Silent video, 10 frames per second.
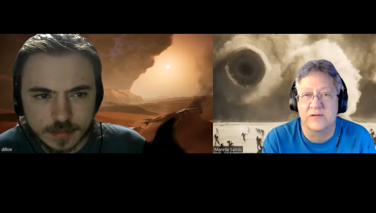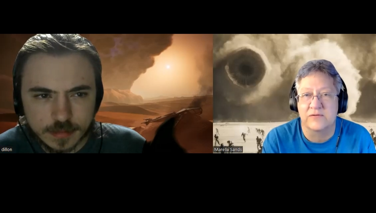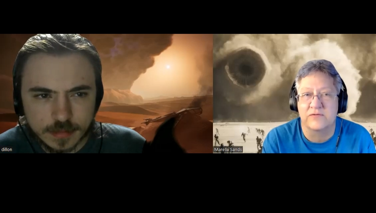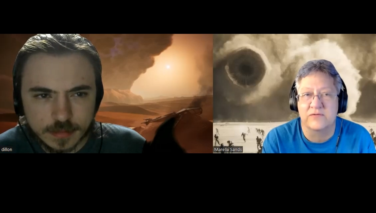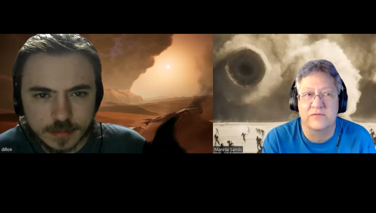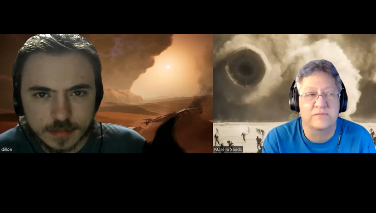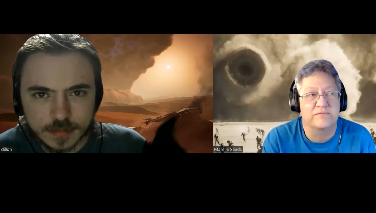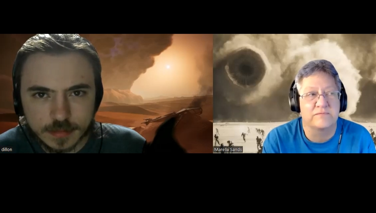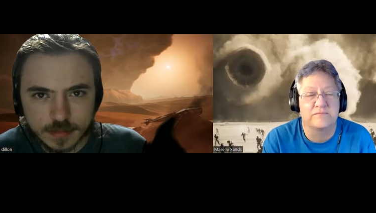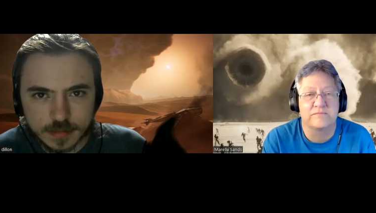Speaker 1: of
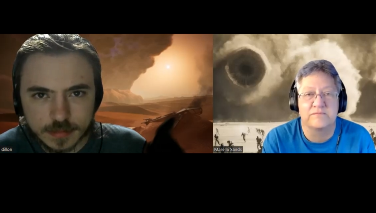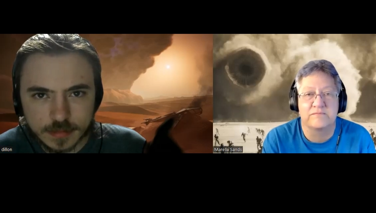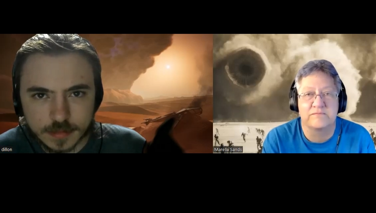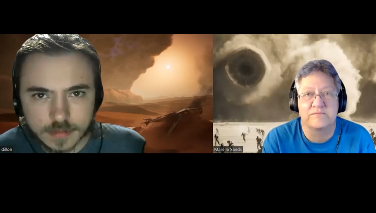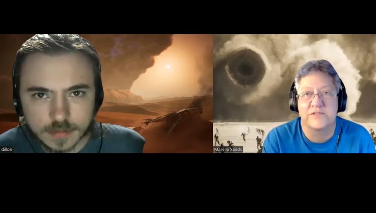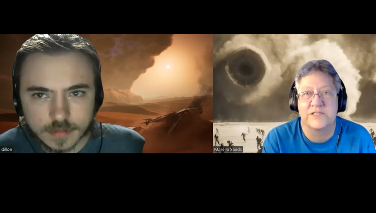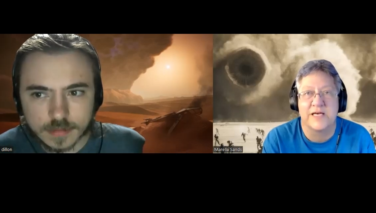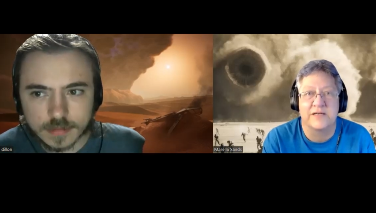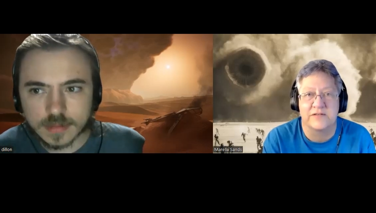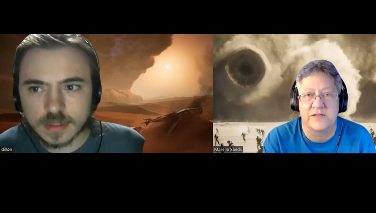
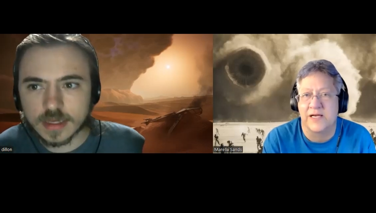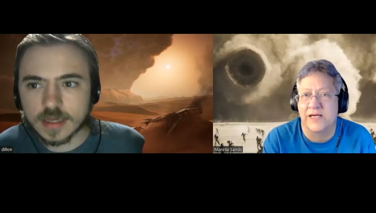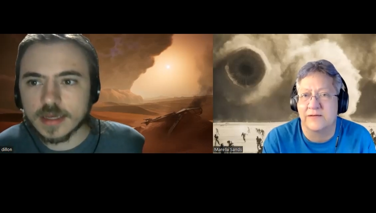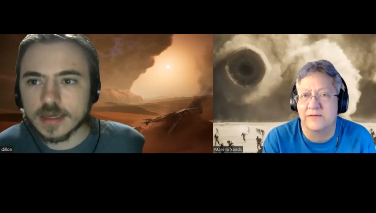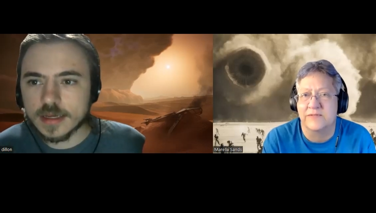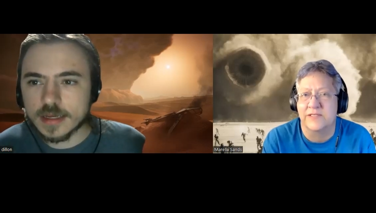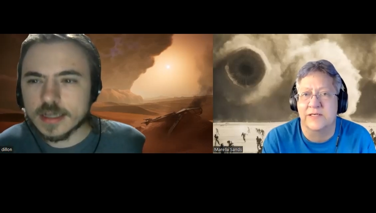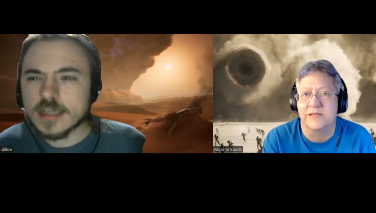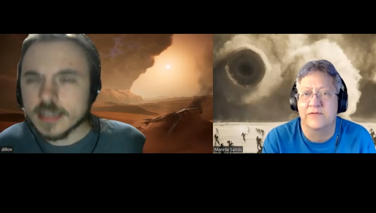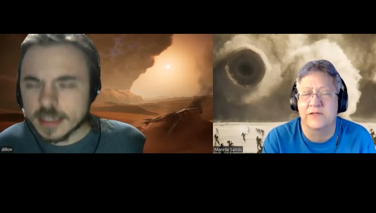set design and
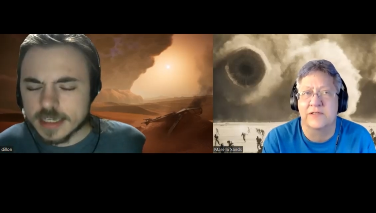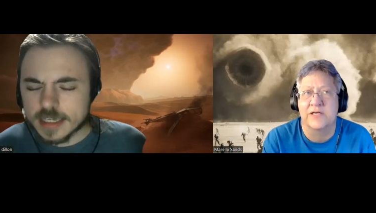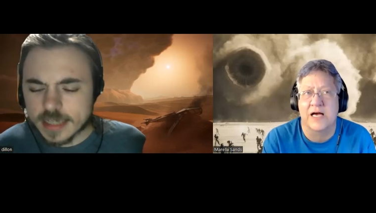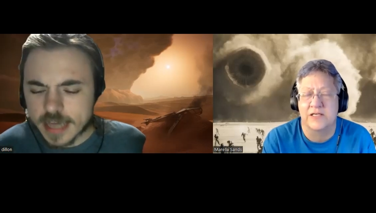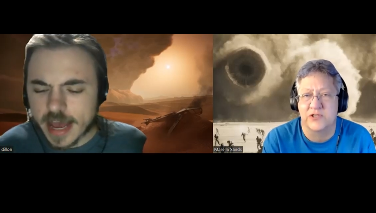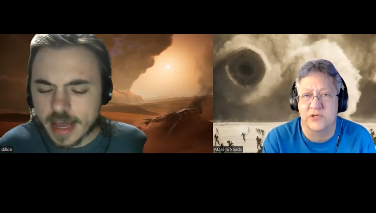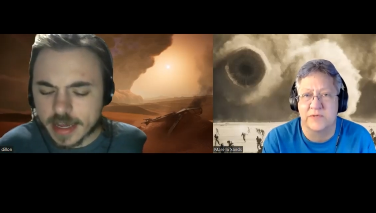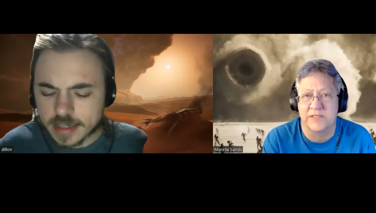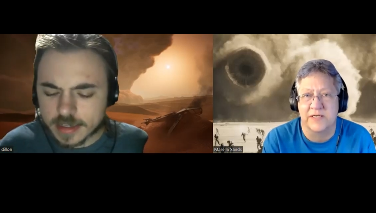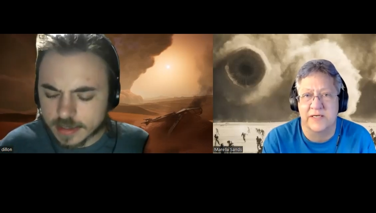stuff and yeah
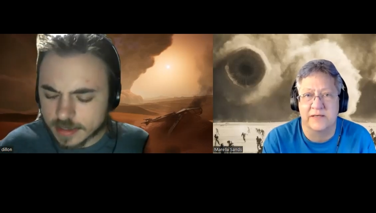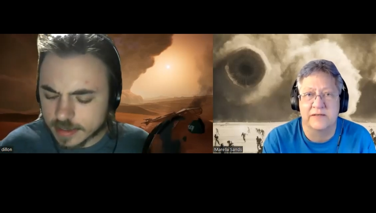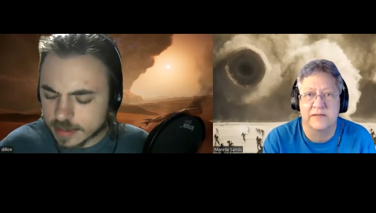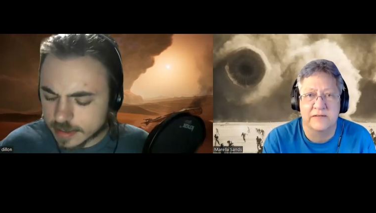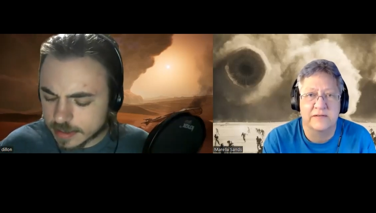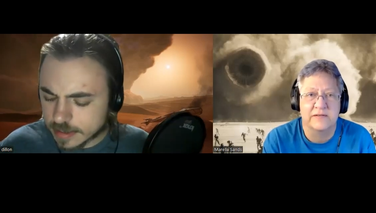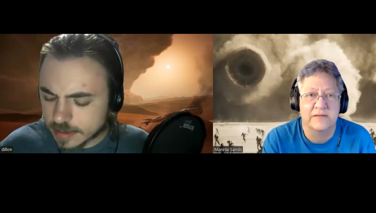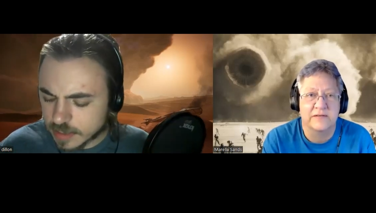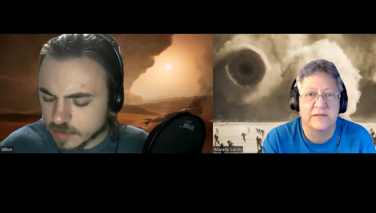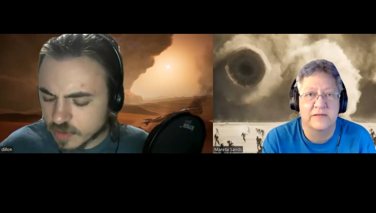it, design
Speaker 2: it
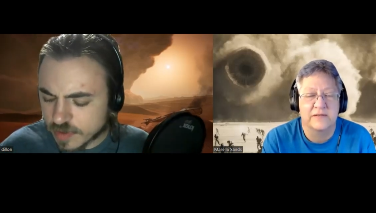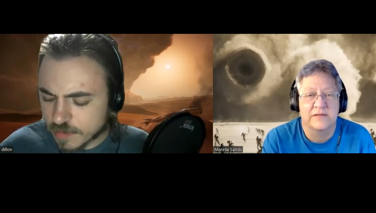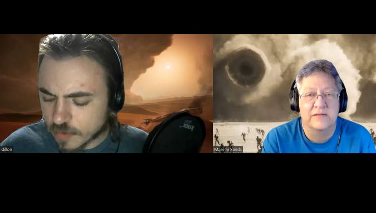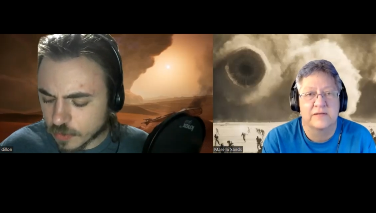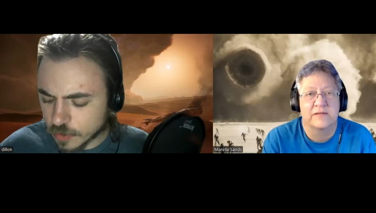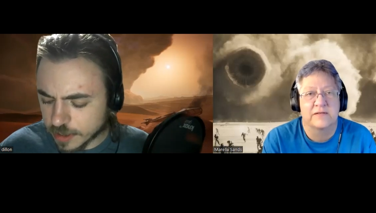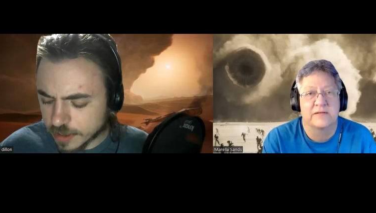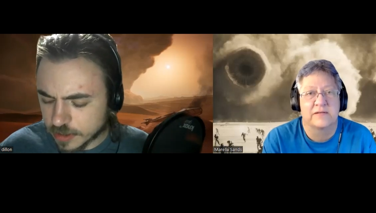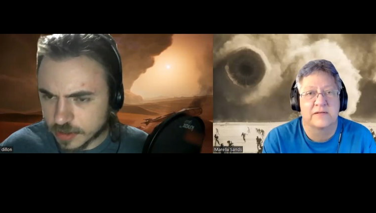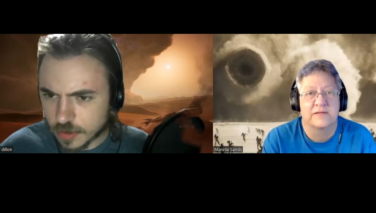seems to be
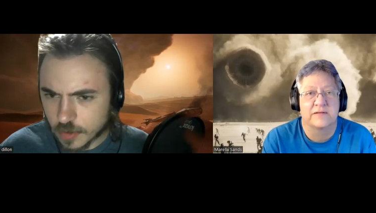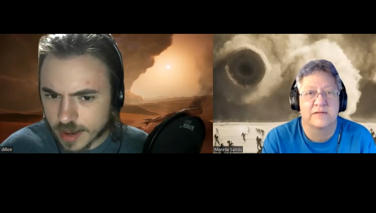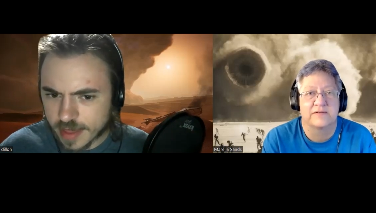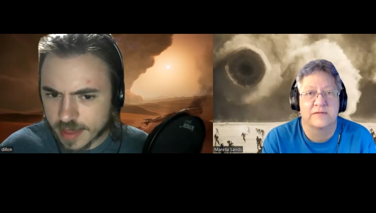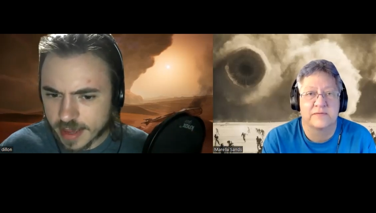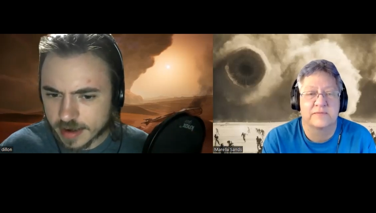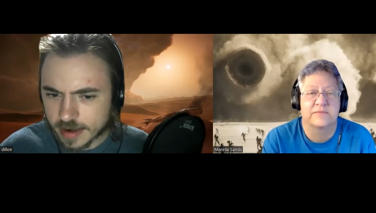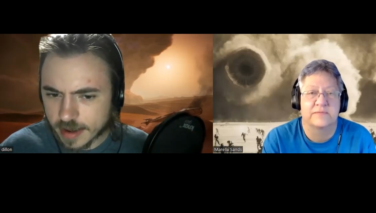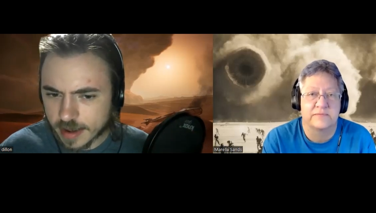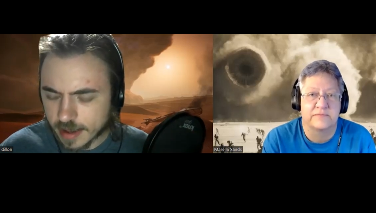brutalist the way that
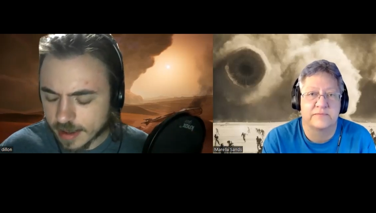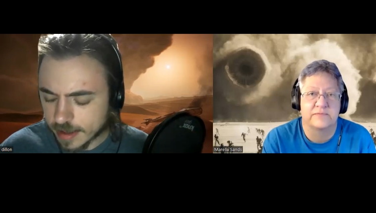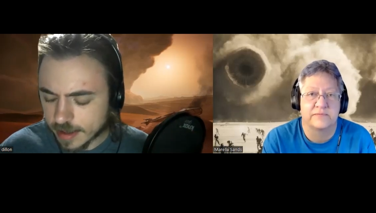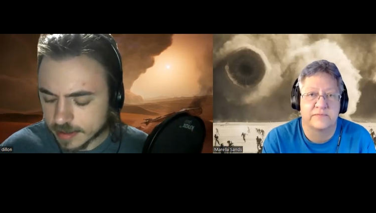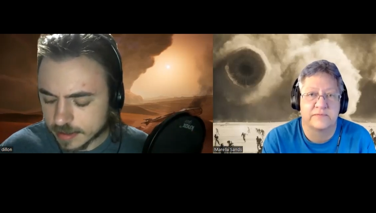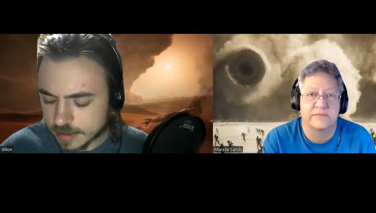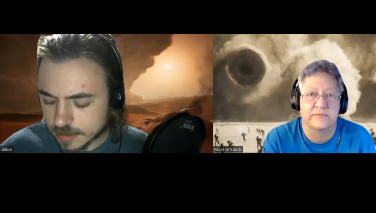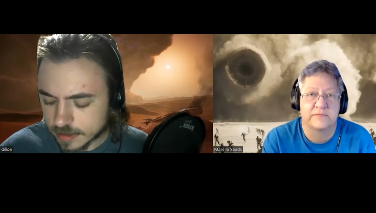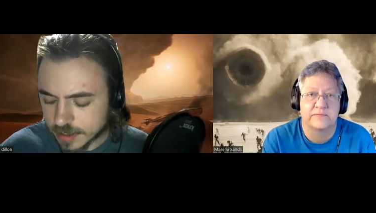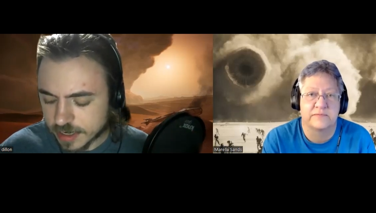uh
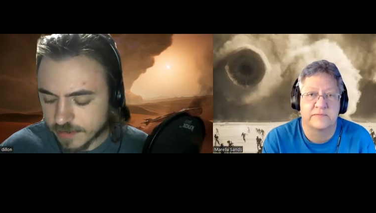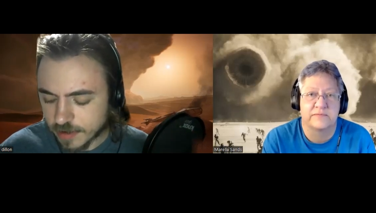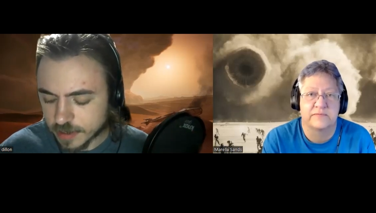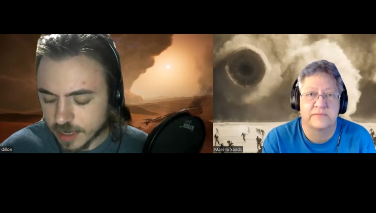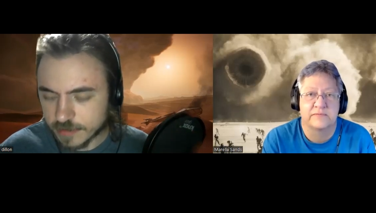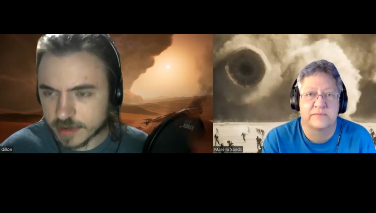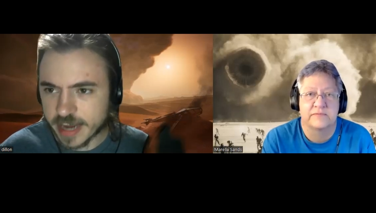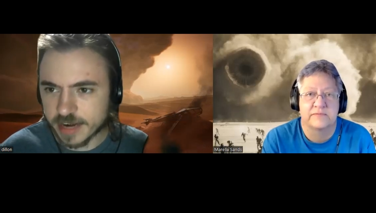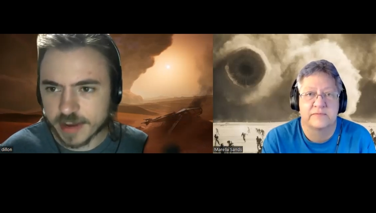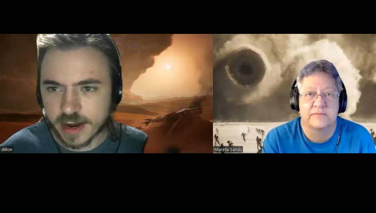denis villeneuve
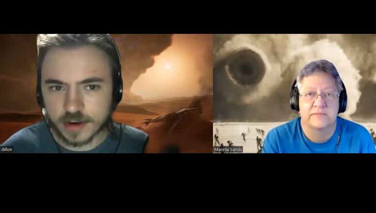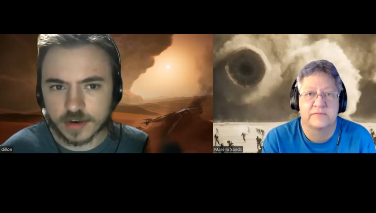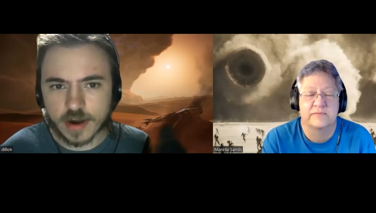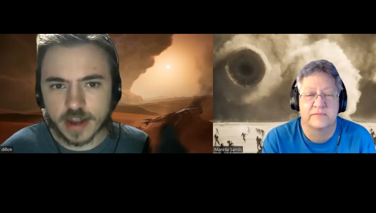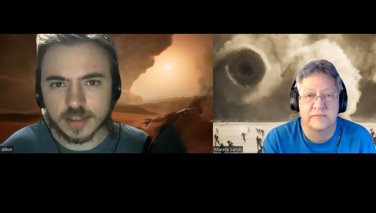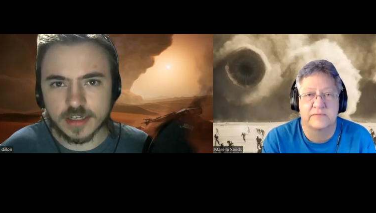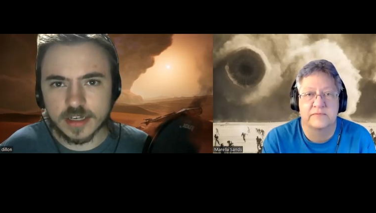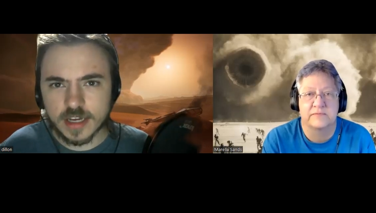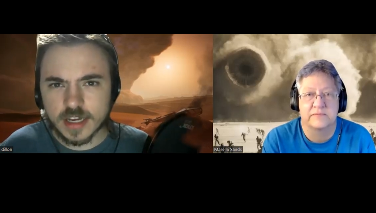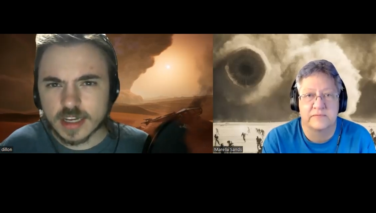kind of characterized it
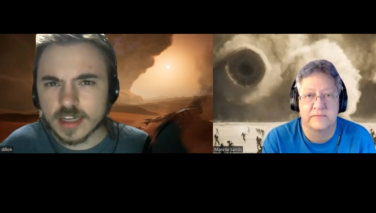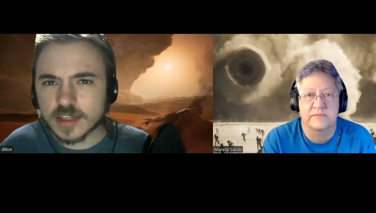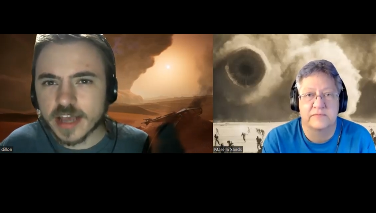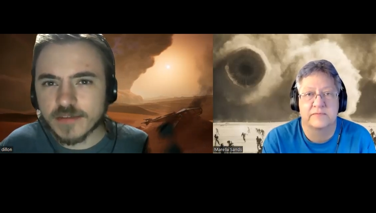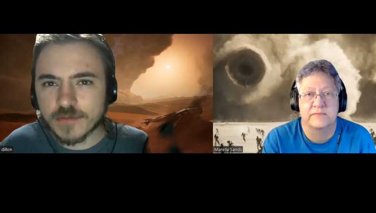because at